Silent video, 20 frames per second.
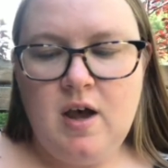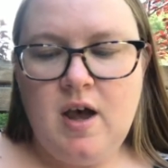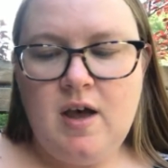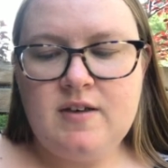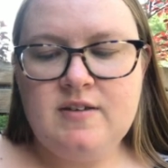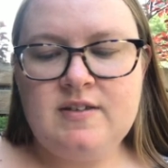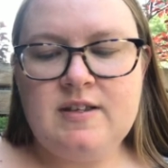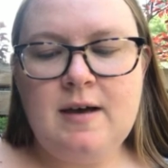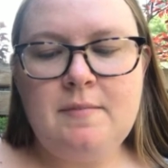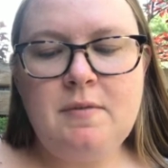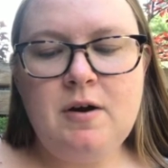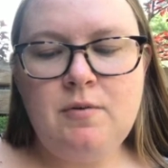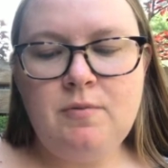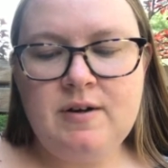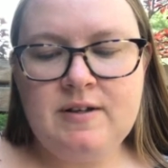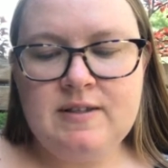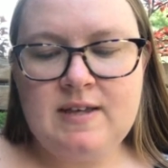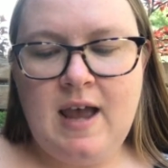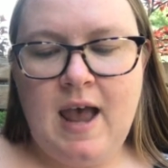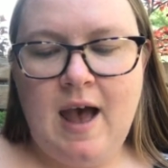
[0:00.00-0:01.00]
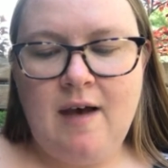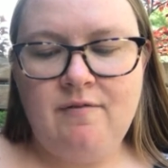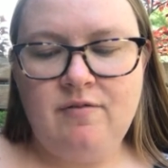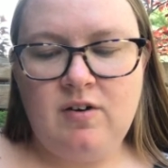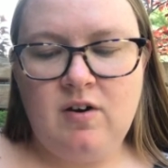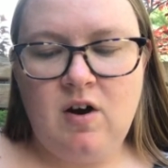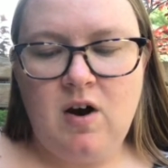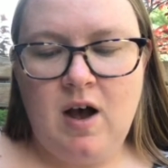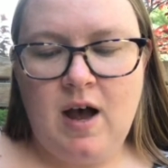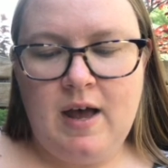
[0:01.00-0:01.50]
Summer was half
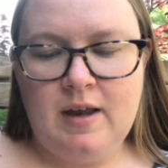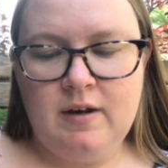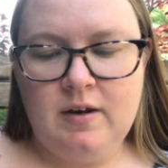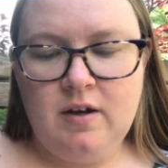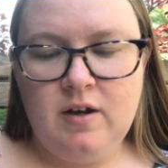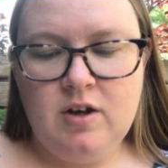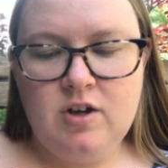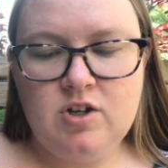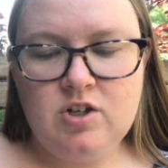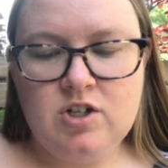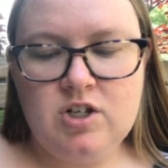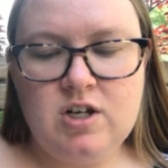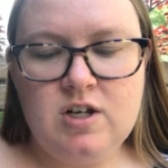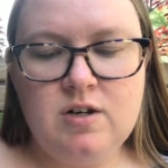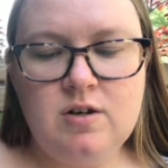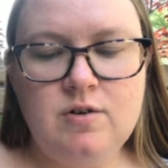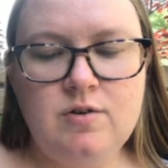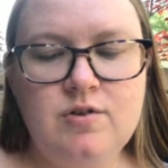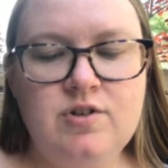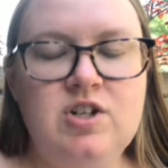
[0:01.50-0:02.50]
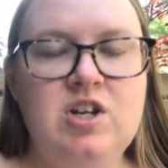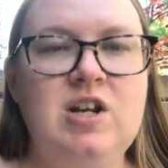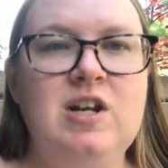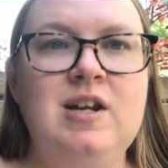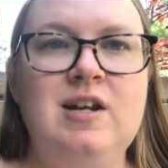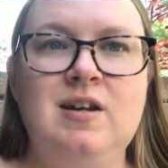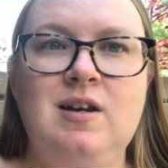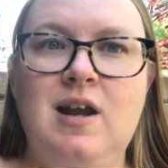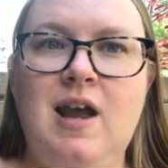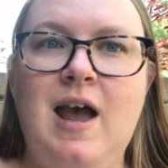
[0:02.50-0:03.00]
gone. She knew she
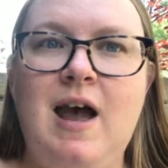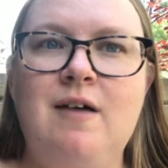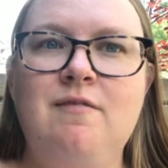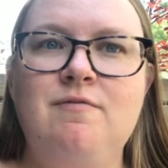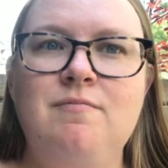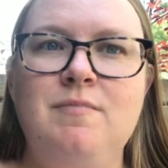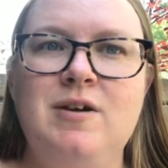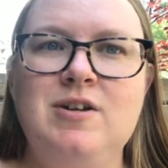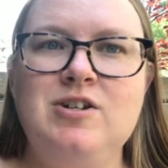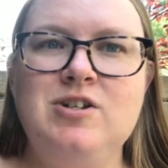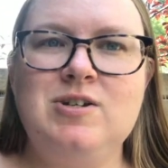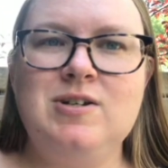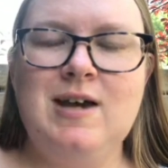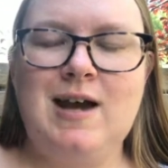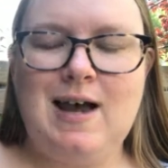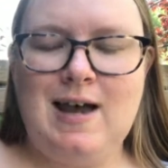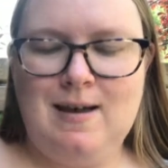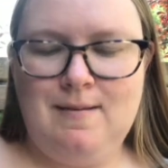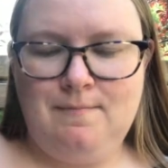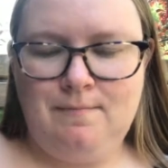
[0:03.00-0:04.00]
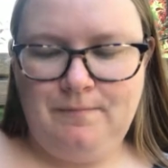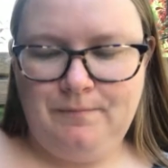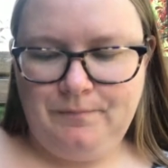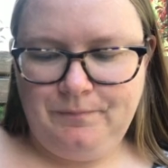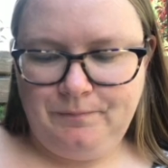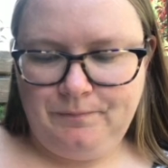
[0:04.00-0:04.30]
didn't have much time.